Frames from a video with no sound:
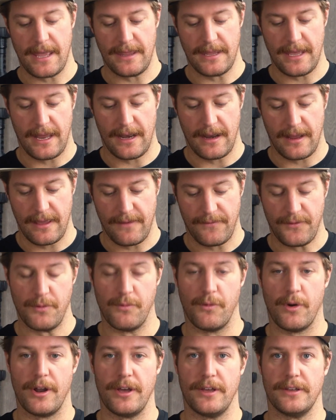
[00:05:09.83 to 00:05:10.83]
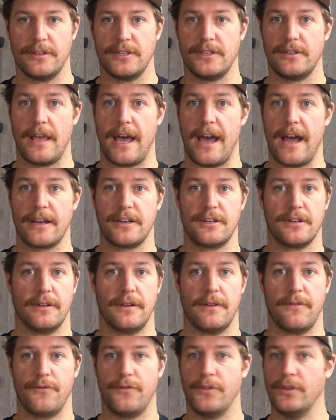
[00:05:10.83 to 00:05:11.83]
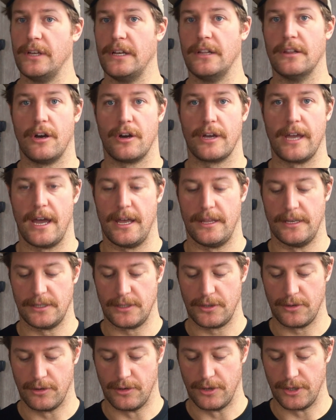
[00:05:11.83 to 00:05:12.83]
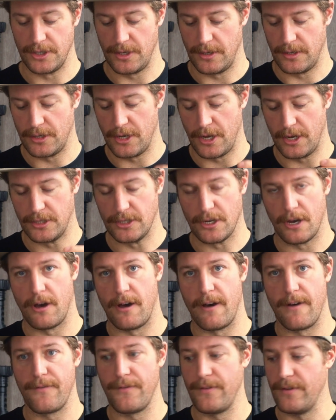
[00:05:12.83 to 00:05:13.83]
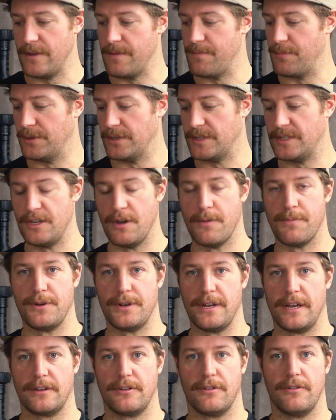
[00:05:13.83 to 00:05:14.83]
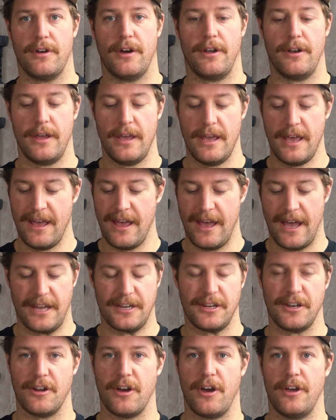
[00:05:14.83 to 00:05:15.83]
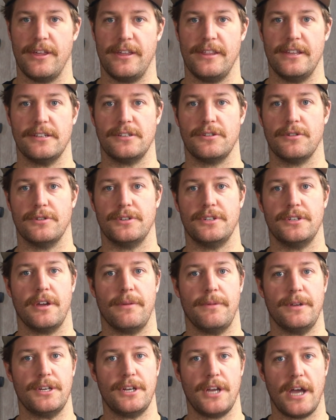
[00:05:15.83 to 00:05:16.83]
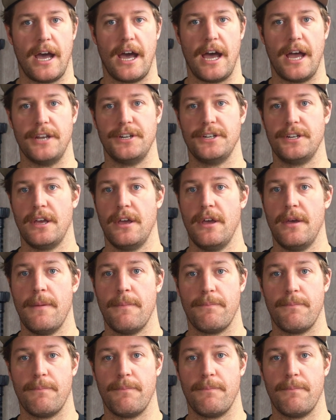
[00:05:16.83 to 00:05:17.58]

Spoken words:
And then if you want to actually fully lock out this torch, you turn it to off, you put the seal protector on, and you know that this torch is going to be charged,